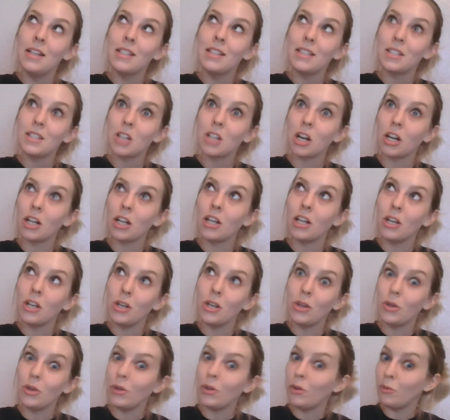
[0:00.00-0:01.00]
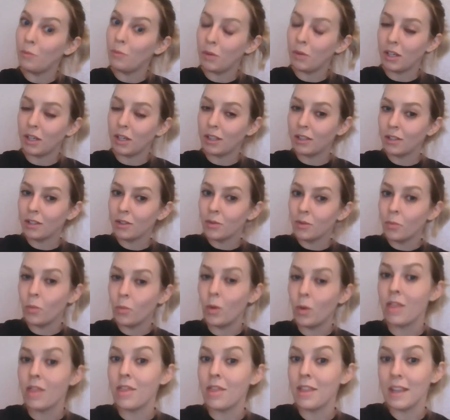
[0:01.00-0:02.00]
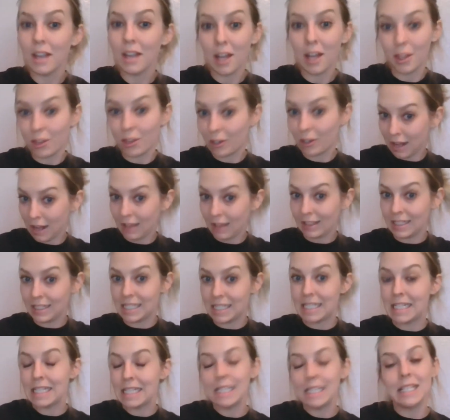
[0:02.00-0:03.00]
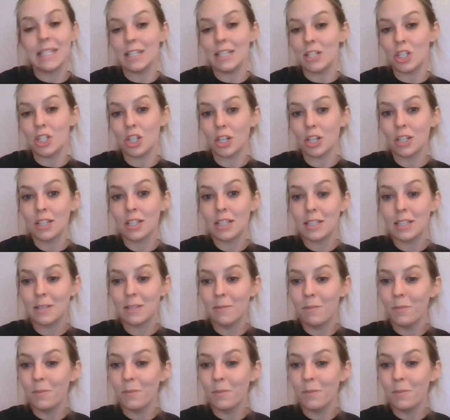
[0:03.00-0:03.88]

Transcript: start a new book with the other LET teachers.